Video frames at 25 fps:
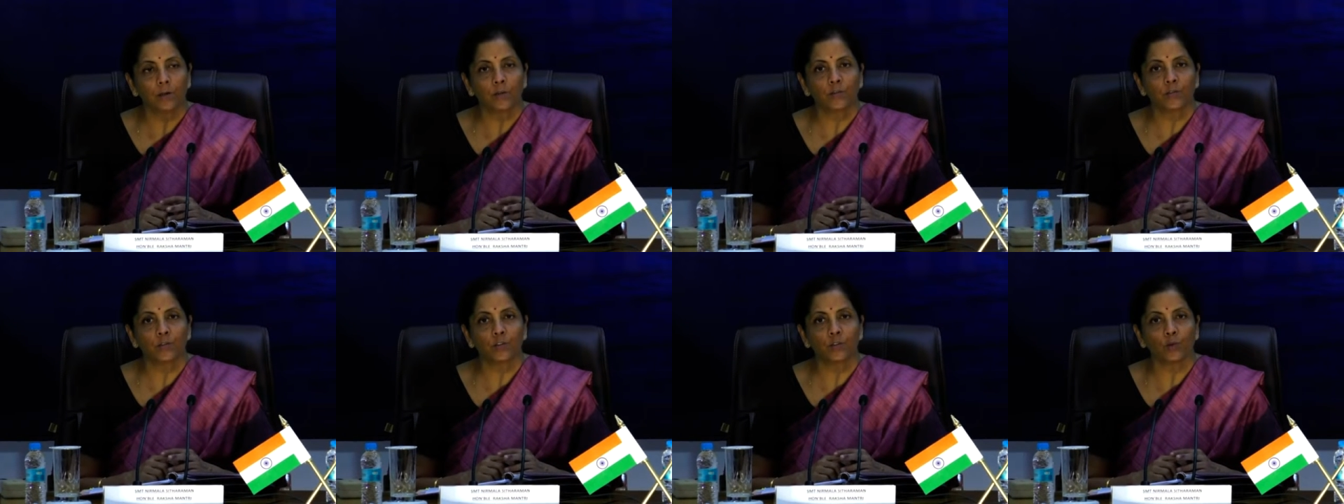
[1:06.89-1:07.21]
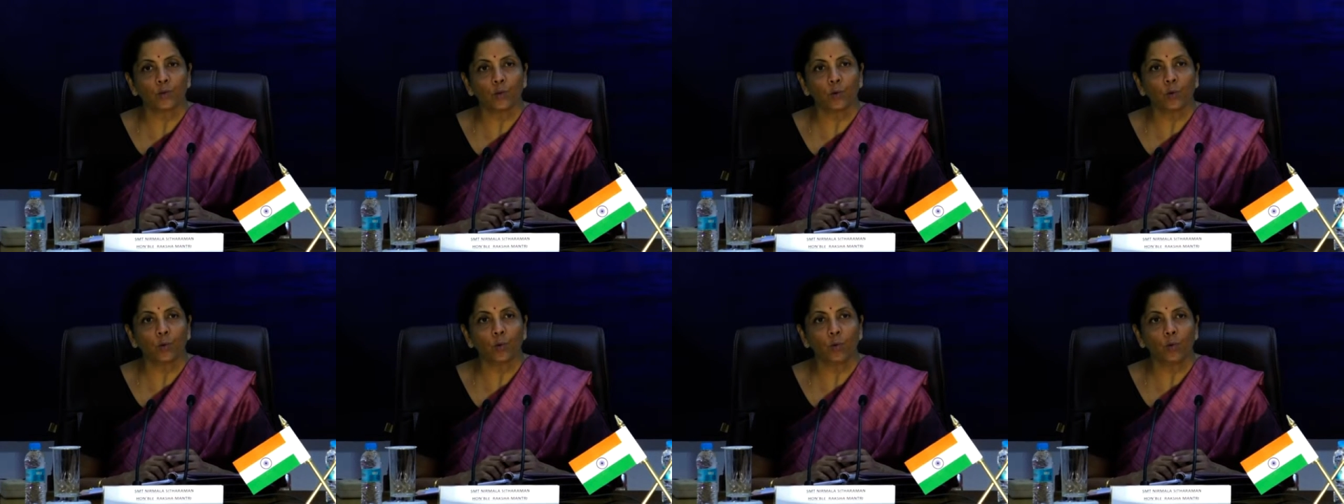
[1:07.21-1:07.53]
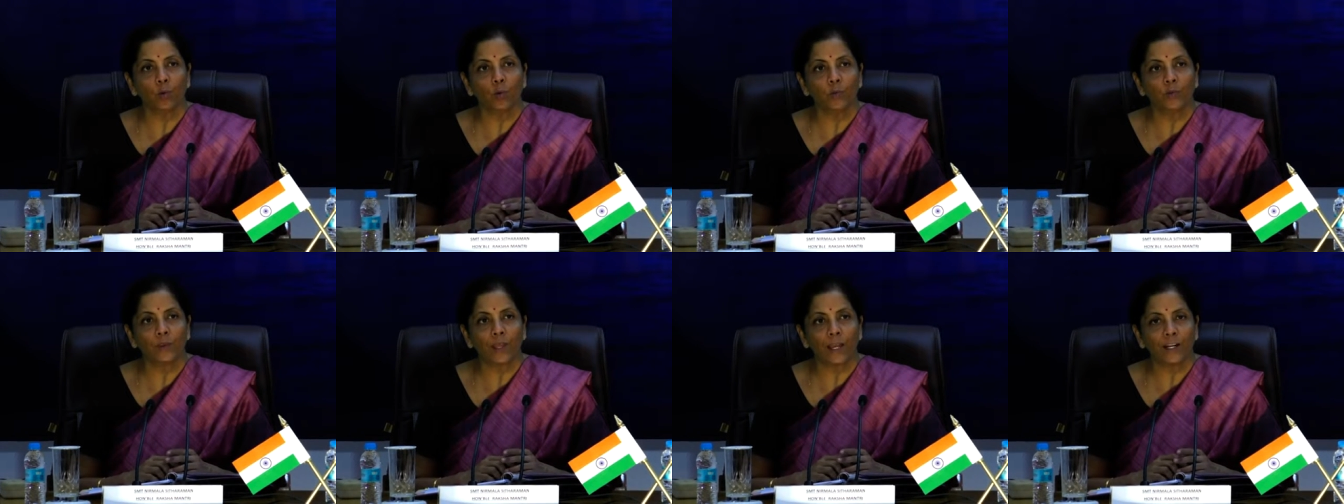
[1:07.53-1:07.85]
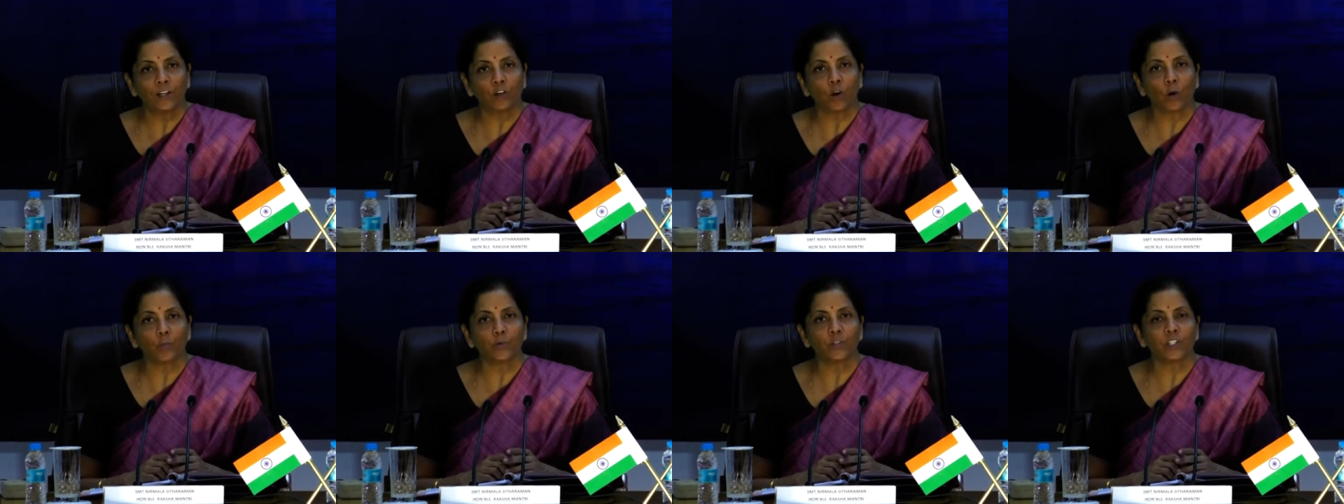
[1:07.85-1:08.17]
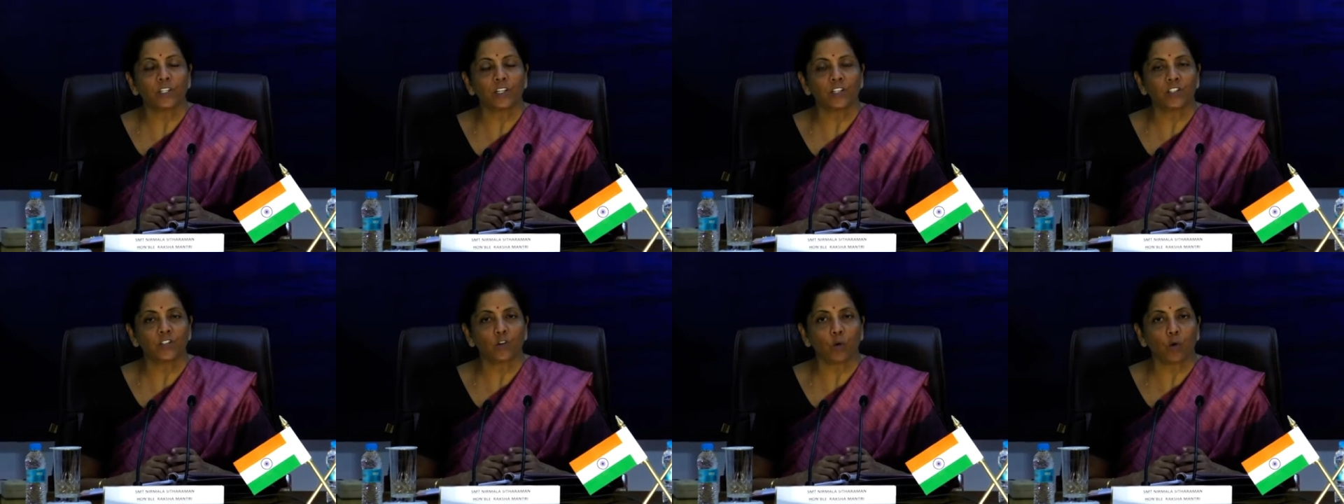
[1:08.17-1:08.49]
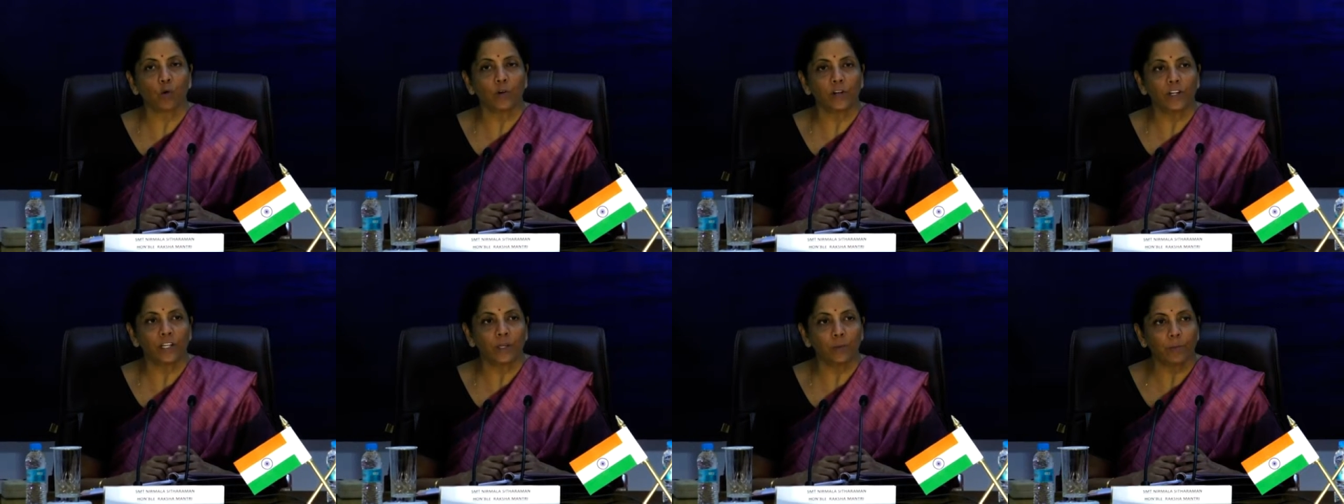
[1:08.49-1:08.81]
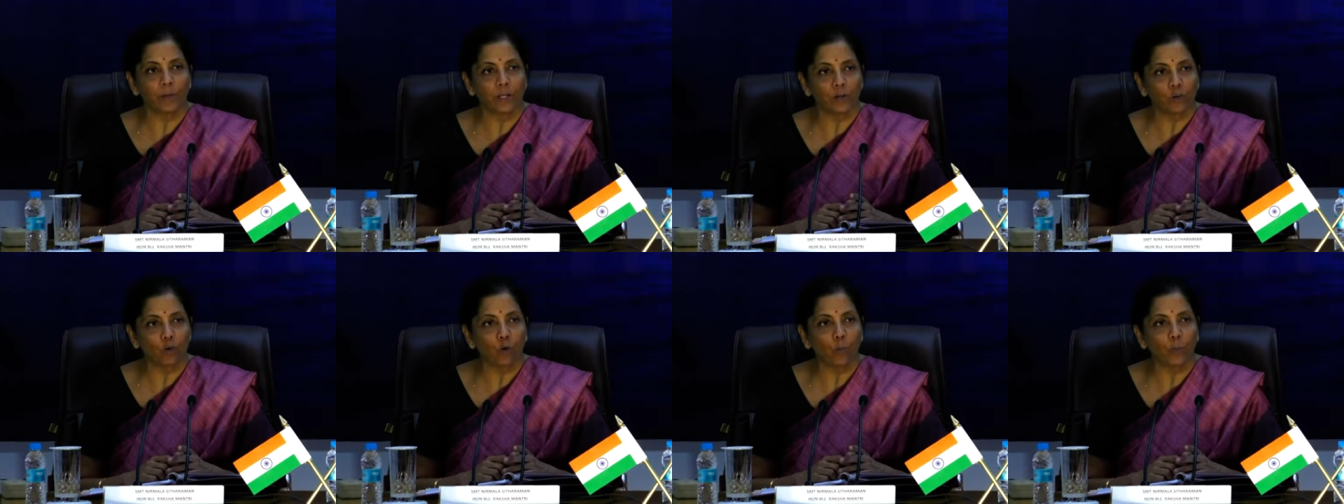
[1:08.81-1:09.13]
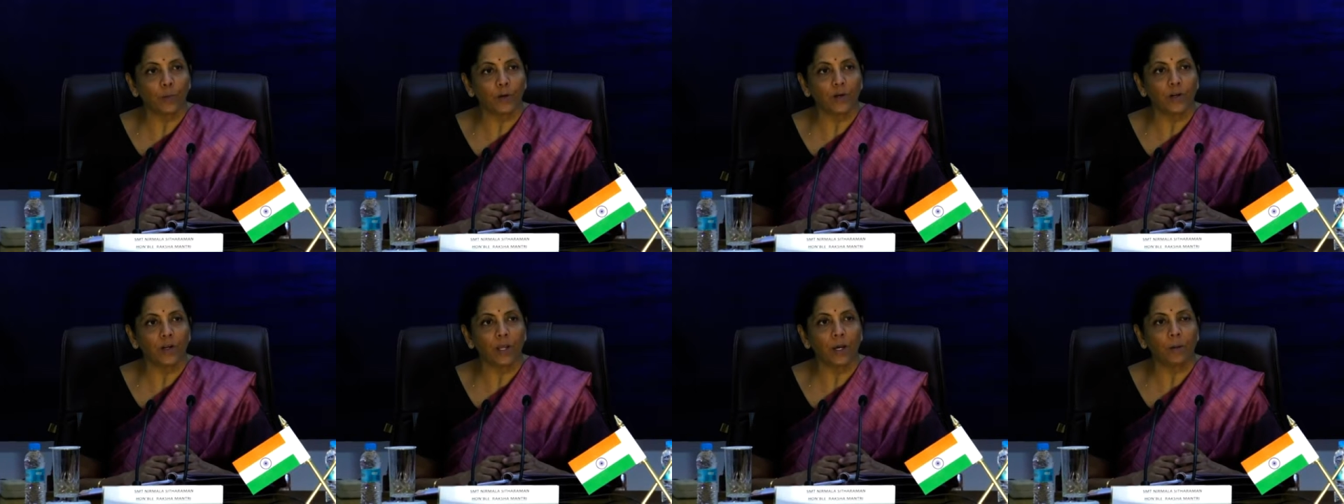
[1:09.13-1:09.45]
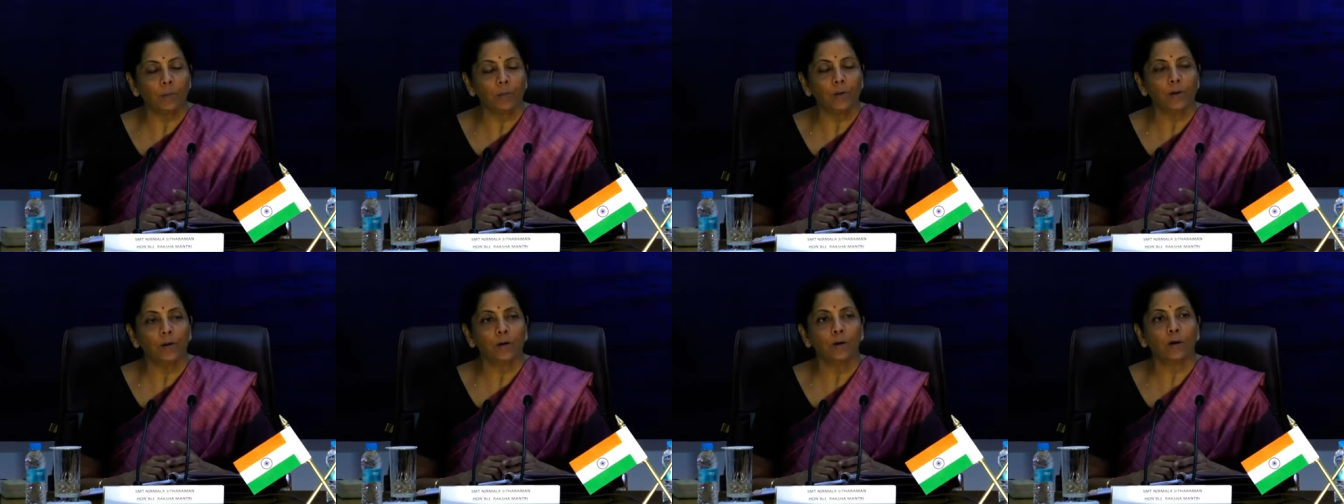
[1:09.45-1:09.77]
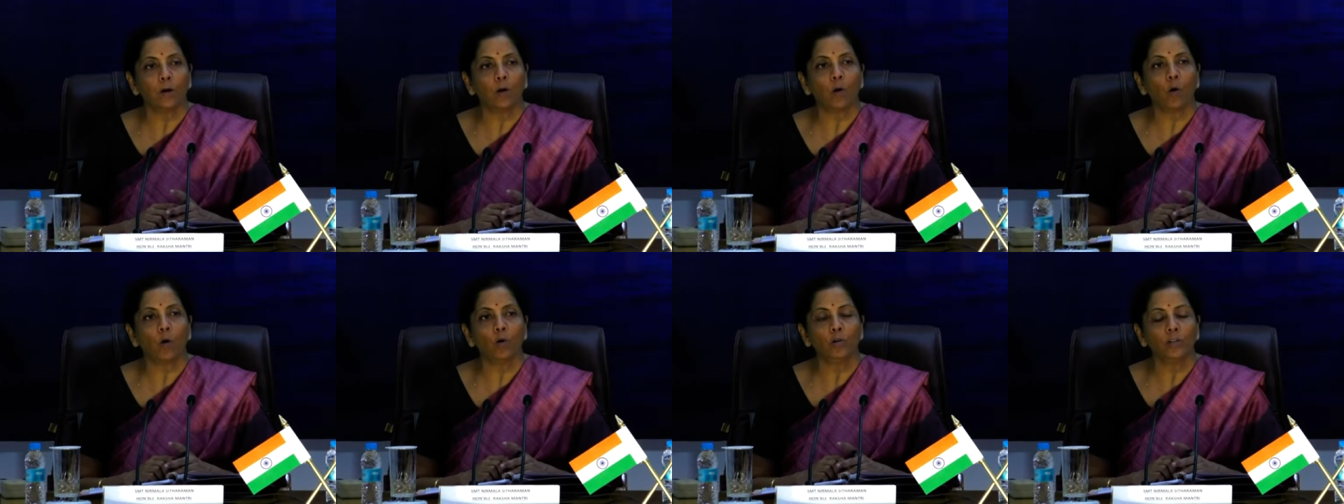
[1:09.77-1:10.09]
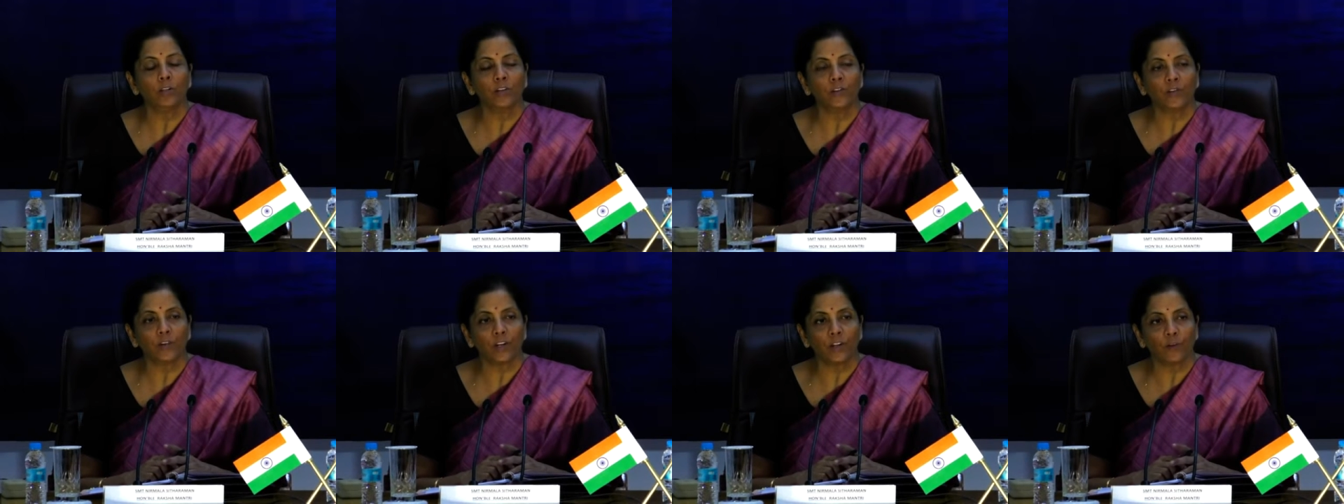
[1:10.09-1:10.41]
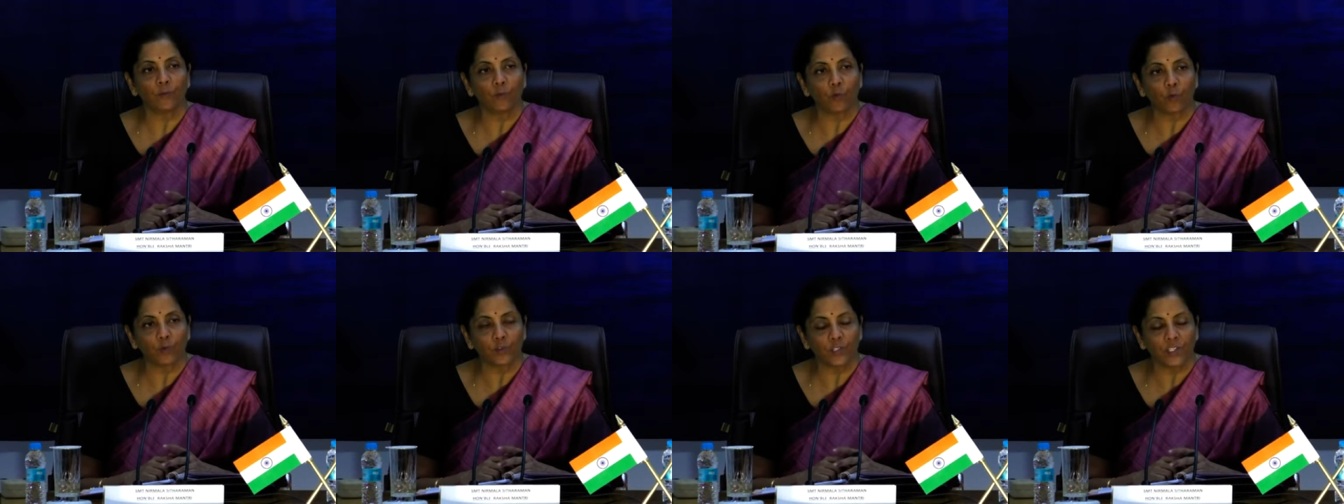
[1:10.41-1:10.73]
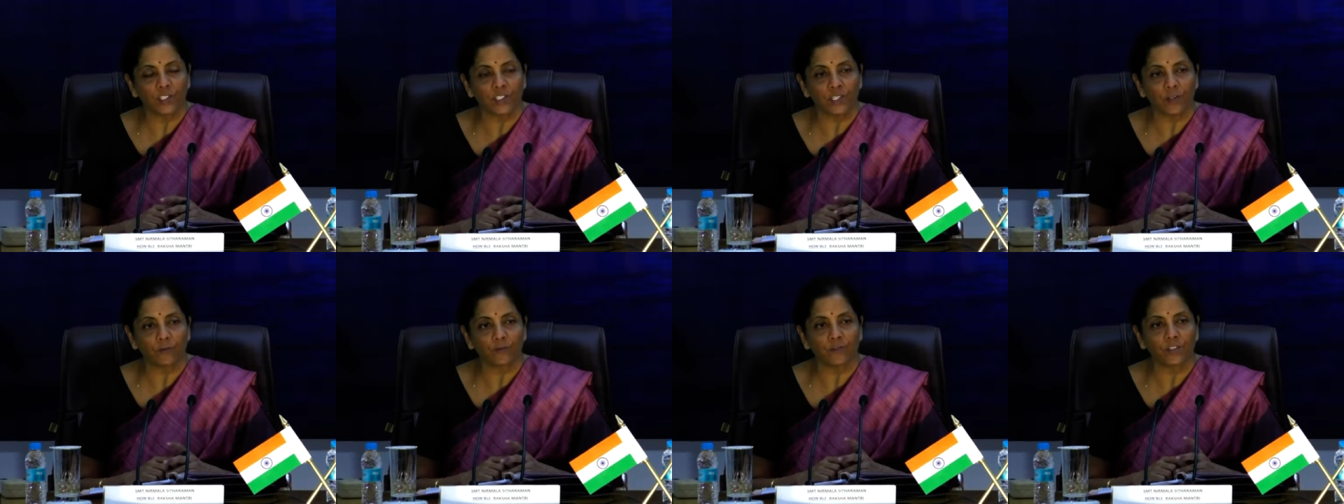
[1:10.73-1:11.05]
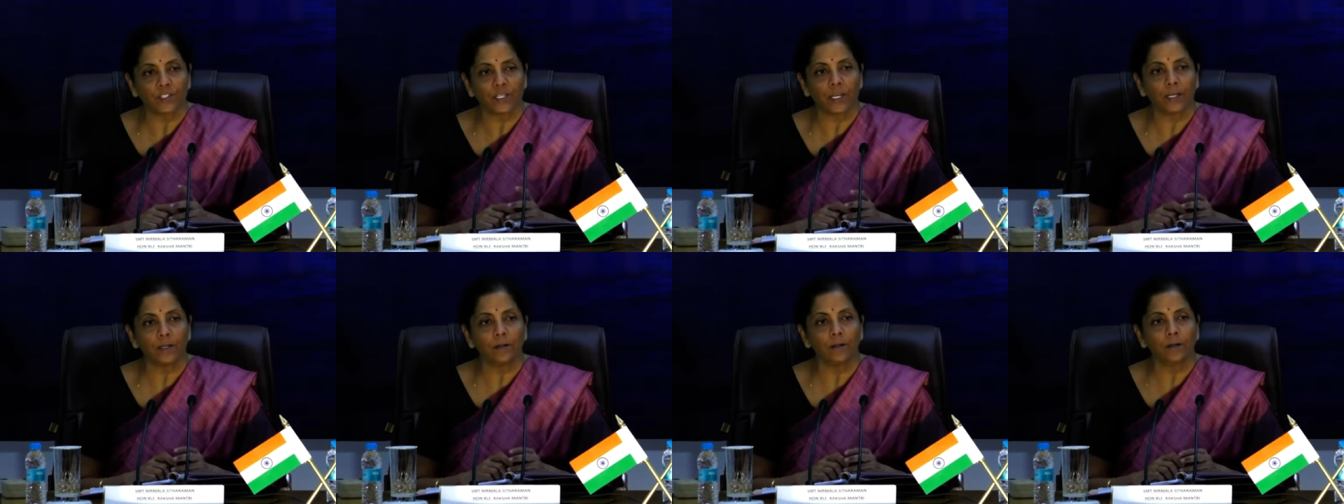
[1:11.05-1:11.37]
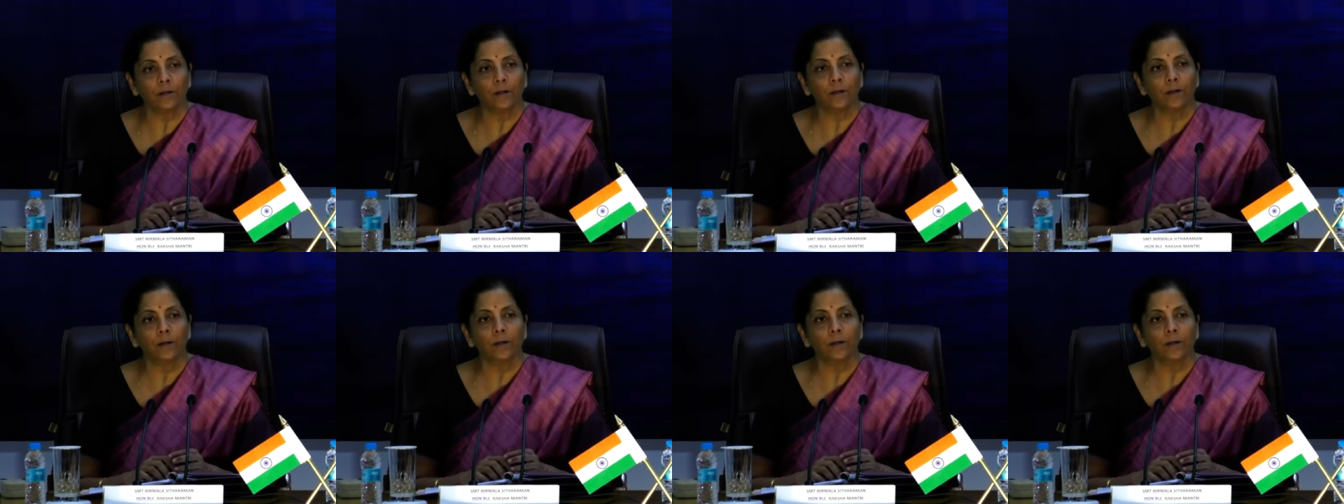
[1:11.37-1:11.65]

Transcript: So that option has already been opened up. All the three forces have said